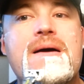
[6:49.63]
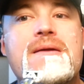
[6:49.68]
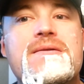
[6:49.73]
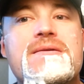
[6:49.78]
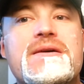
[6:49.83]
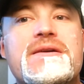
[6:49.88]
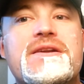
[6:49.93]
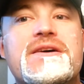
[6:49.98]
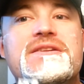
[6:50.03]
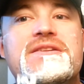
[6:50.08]

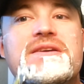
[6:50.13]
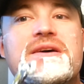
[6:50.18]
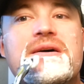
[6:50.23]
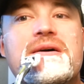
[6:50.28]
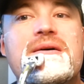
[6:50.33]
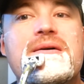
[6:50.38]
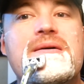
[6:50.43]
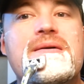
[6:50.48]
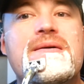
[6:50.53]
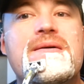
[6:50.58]
Try not
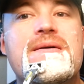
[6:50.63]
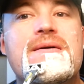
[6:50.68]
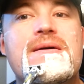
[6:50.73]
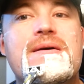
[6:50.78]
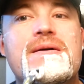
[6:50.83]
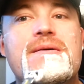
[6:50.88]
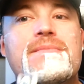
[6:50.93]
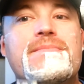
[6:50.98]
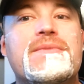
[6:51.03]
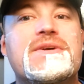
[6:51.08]
to
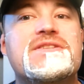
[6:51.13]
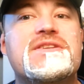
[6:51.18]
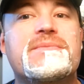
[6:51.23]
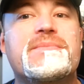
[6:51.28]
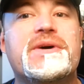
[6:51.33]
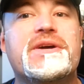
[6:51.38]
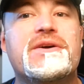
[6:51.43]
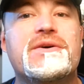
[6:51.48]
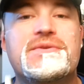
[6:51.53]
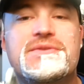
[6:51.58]
mess up
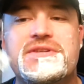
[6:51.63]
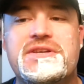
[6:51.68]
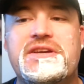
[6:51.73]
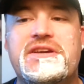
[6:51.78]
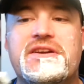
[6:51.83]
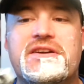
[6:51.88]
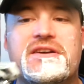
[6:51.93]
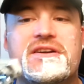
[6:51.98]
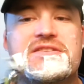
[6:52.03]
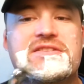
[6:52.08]
my goatee
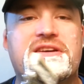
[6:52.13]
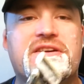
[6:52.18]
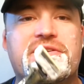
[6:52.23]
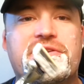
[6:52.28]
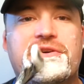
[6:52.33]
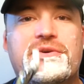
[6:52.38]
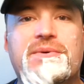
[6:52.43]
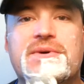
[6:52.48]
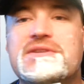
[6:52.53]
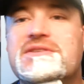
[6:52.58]
here because I don't
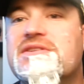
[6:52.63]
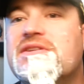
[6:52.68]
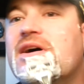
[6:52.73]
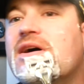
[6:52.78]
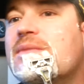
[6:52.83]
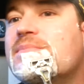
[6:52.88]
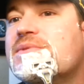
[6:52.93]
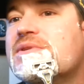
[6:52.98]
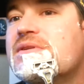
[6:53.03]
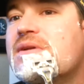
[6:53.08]
know where it
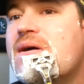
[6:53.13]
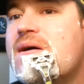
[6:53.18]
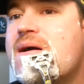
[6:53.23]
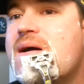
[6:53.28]
stops.